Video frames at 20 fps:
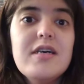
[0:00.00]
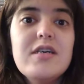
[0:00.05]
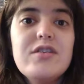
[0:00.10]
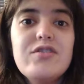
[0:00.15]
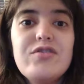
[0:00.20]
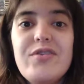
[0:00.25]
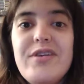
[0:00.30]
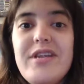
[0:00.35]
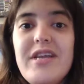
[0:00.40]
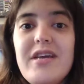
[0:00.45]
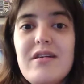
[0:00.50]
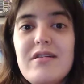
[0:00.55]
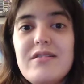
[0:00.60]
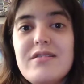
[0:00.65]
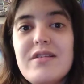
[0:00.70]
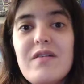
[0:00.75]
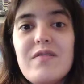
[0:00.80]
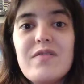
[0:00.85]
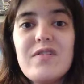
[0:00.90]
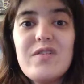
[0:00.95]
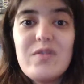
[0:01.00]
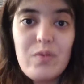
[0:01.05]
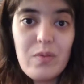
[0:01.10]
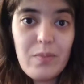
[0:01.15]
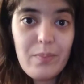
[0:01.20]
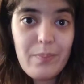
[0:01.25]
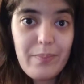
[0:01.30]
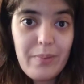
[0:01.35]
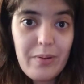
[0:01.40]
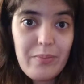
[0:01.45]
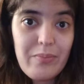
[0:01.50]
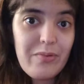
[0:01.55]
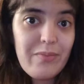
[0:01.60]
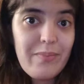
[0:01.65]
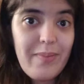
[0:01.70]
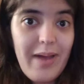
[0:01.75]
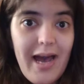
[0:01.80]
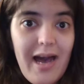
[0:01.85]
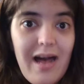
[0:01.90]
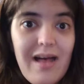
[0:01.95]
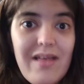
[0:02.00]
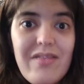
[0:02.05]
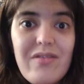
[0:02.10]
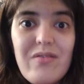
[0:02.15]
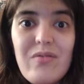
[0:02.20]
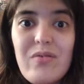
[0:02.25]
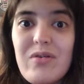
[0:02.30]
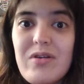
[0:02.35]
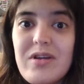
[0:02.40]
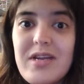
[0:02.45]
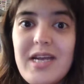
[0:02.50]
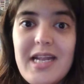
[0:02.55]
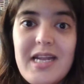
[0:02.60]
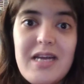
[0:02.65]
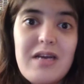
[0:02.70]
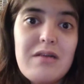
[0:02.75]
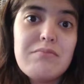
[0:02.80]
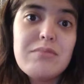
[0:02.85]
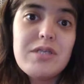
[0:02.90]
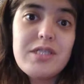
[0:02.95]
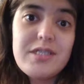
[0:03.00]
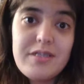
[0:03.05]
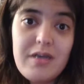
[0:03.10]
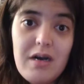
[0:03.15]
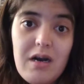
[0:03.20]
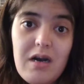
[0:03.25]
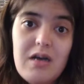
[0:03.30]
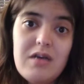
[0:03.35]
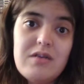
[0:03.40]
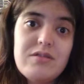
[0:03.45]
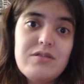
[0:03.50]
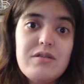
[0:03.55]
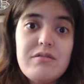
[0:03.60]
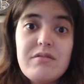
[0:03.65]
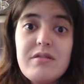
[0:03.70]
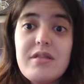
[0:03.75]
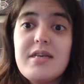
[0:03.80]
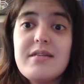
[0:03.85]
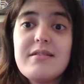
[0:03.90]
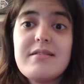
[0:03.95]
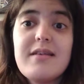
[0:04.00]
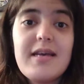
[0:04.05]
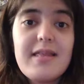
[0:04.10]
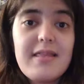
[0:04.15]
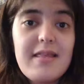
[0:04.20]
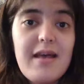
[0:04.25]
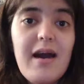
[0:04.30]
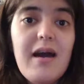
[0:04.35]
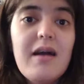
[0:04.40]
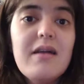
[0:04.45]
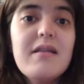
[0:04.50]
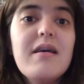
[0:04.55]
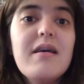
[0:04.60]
treating ourselves to a bubble bath, or getting a massage, and things like that.